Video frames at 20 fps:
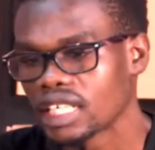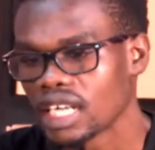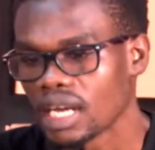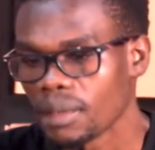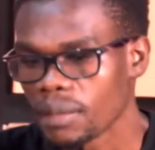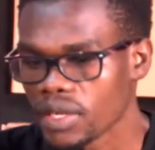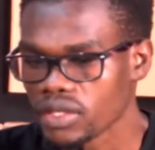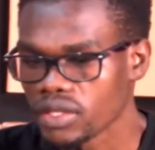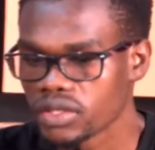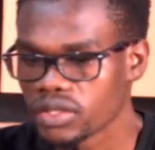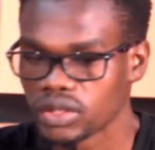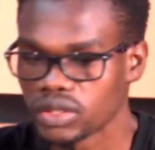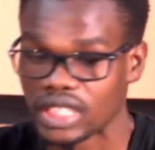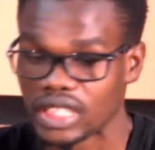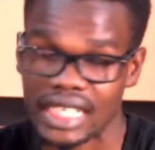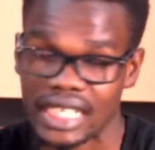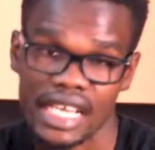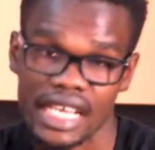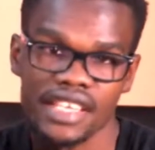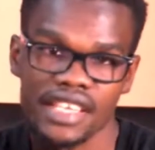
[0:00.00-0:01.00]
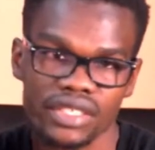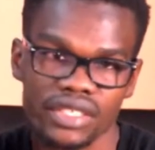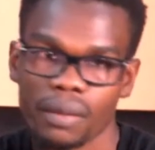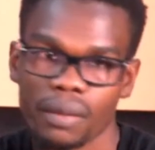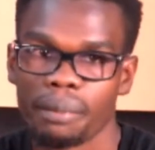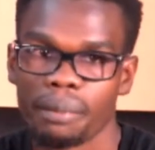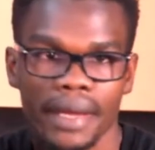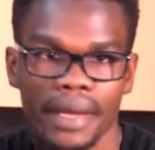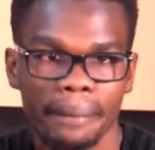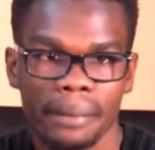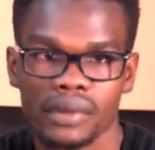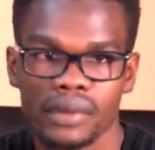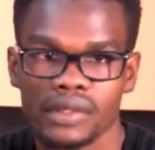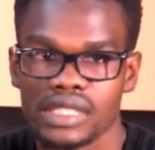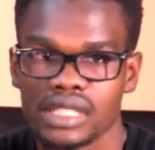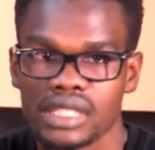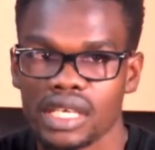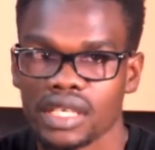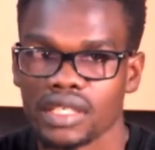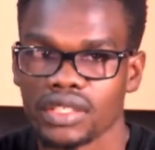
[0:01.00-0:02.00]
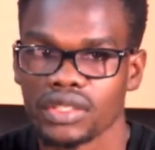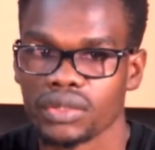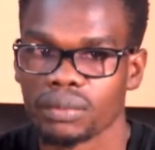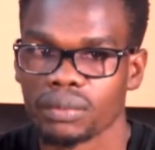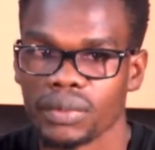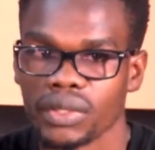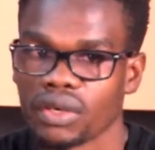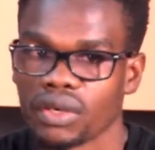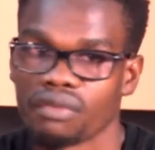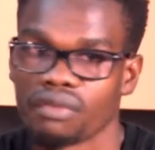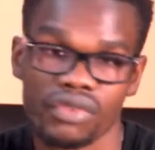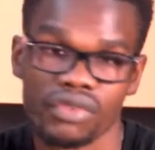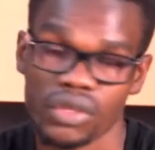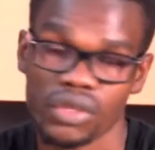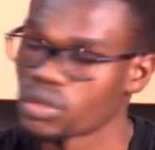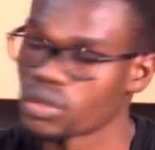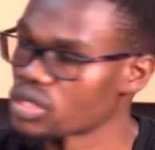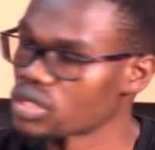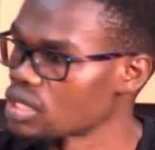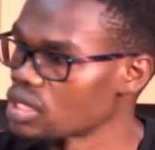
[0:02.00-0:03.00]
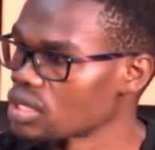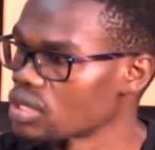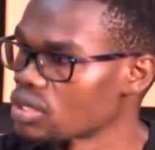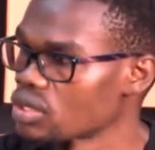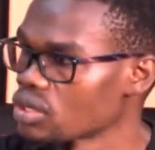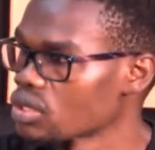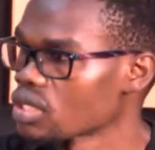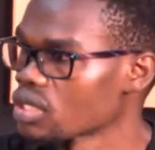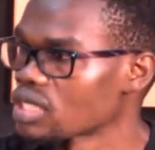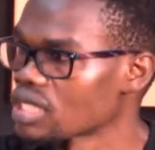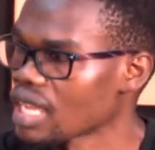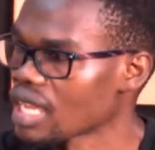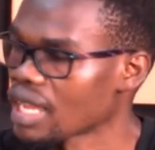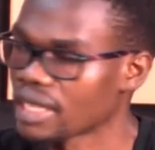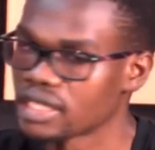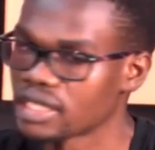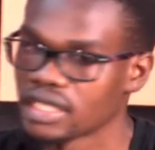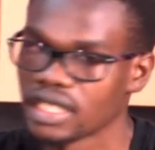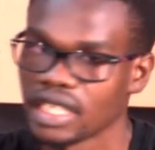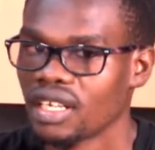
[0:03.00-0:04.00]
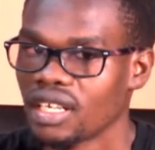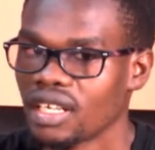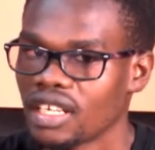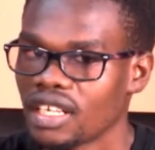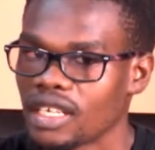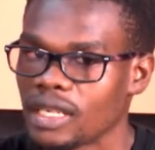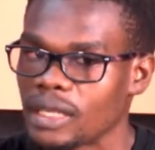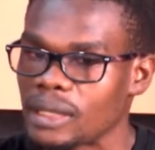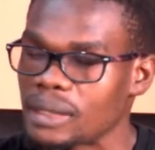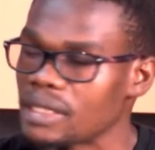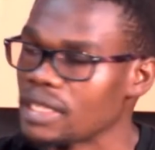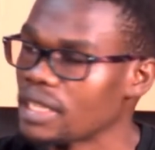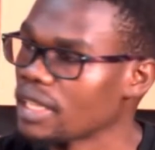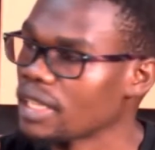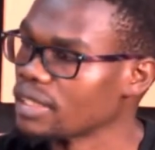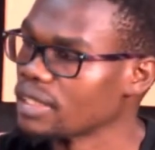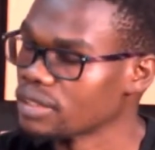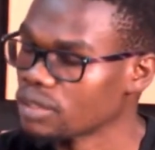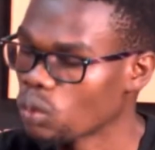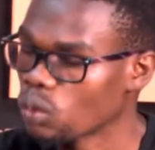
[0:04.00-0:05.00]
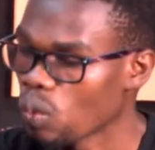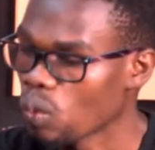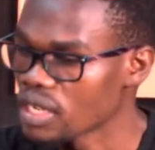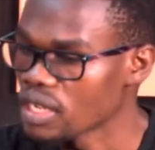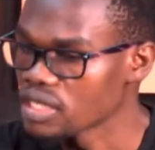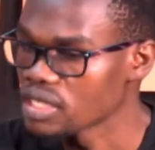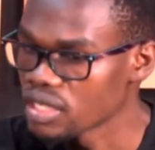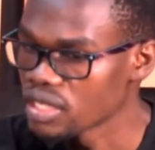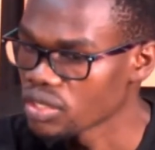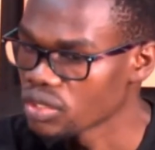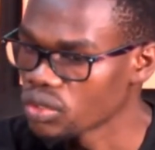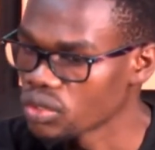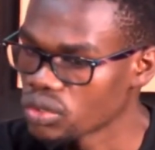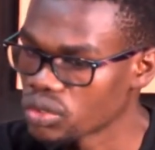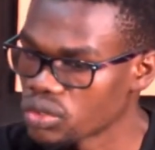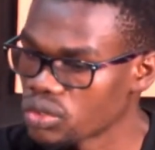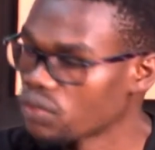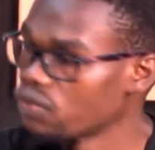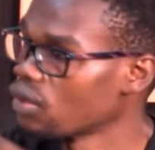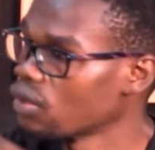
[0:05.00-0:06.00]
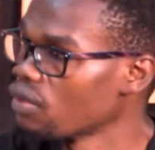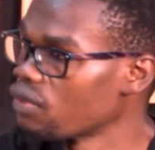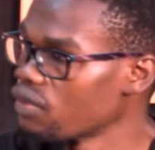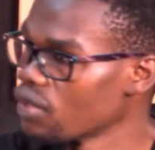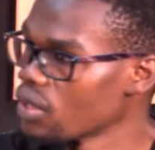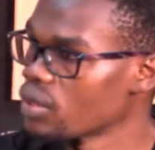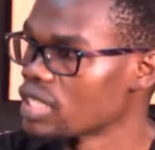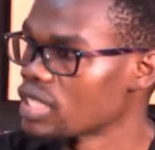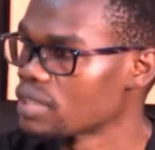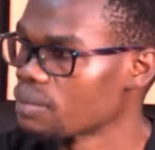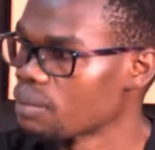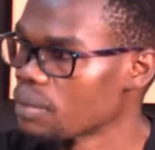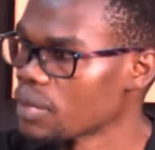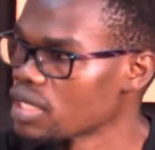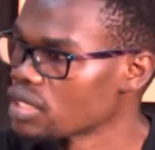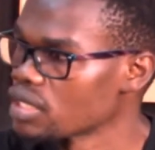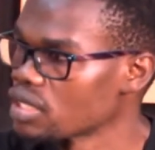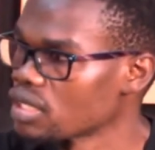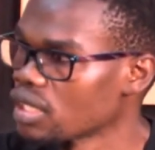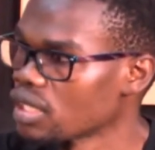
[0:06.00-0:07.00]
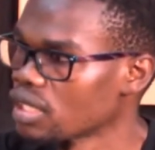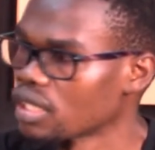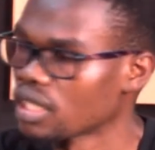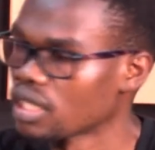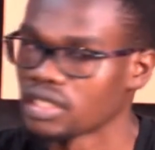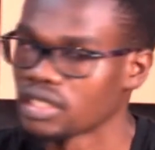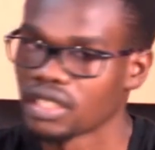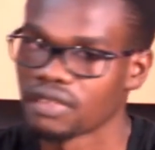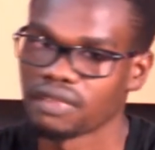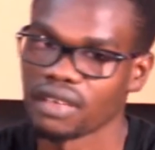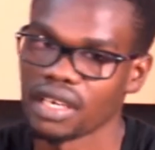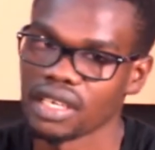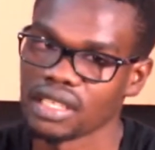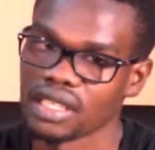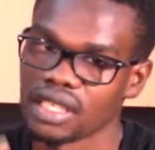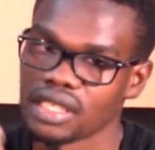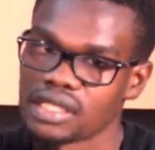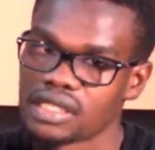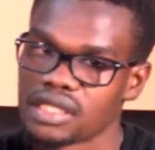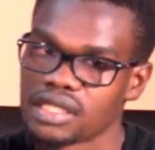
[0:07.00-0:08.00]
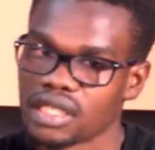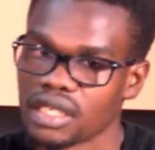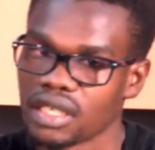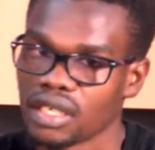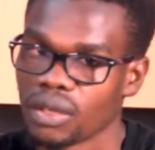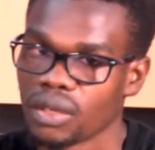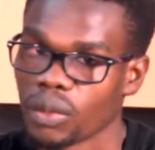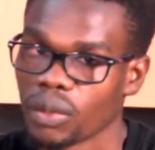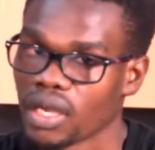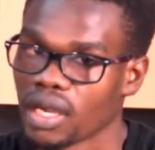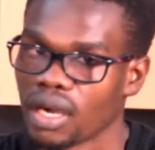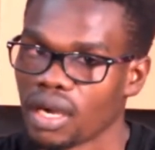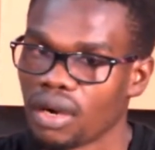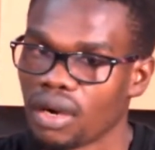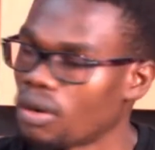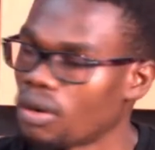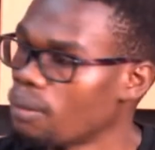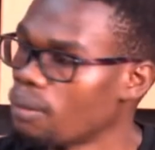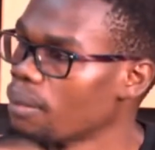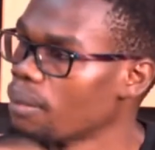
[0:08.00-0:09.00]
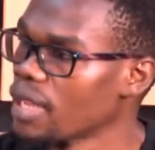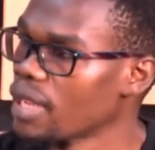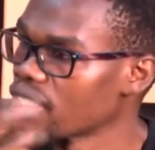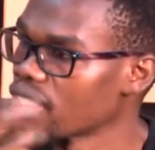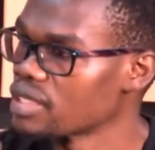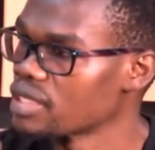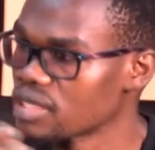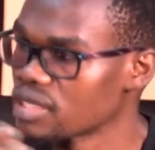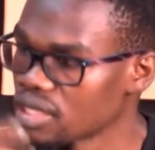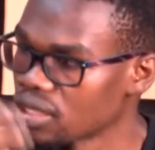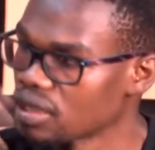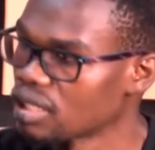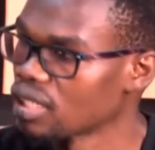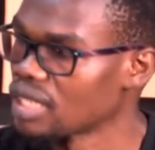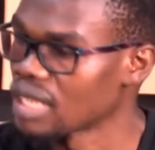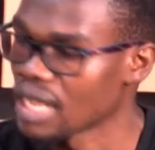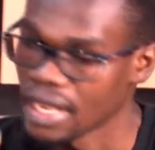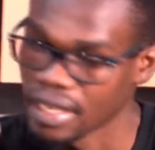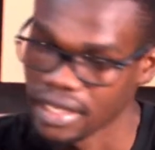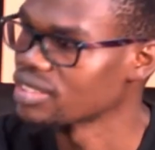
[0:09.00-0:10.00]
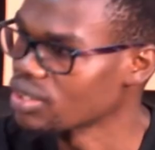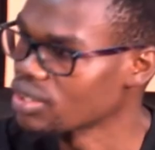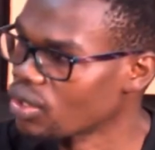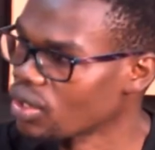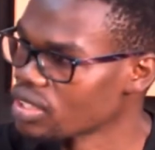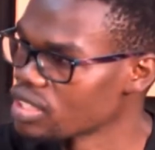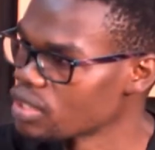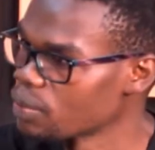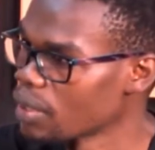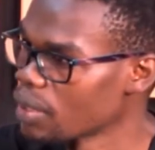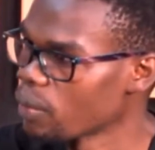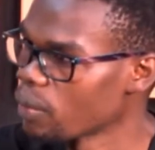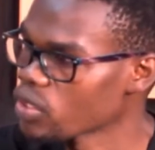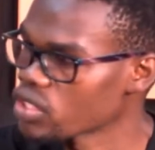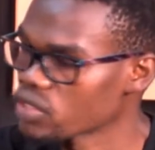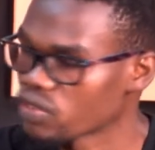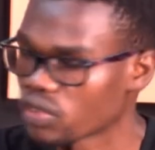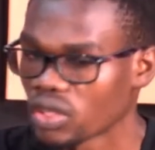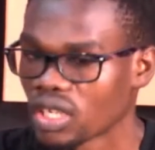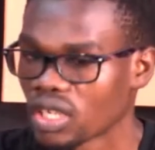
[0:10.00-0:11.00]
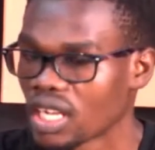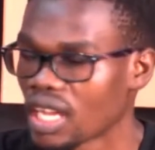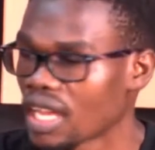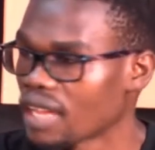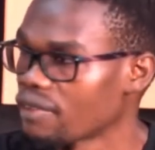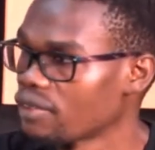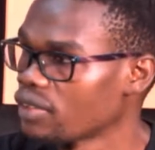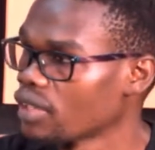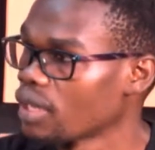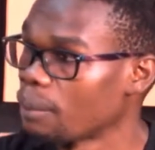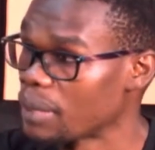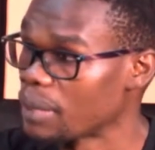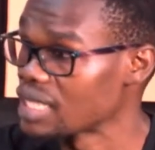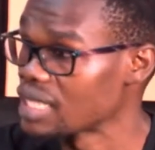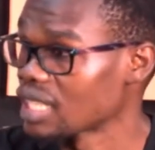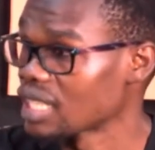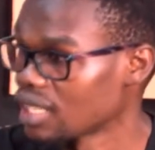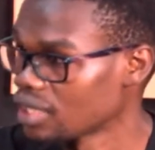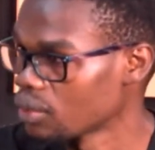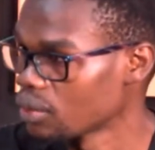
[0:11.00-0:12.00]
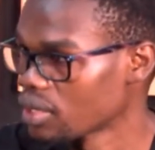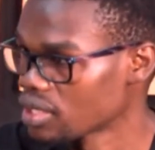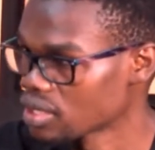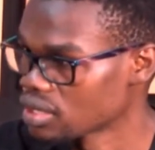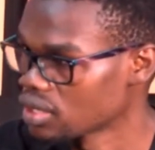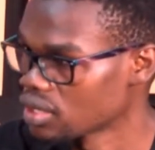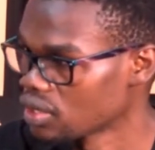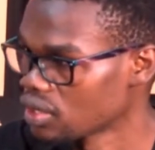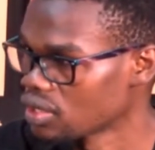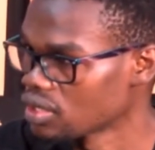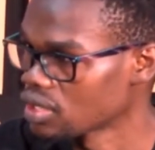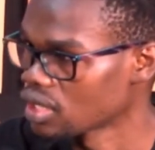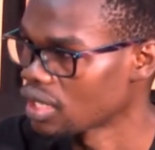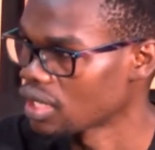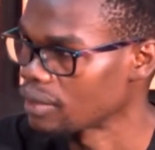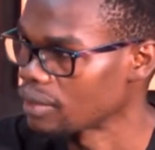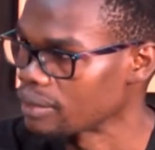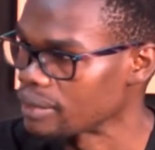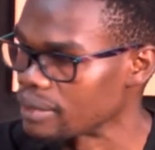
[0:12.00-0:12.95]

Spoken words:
coming to realize your purpose can you be of use to society, wanting you to fulfill his mission. And the fact that if you're doing anything outside God's purpose for your life, you're basically wasting your time.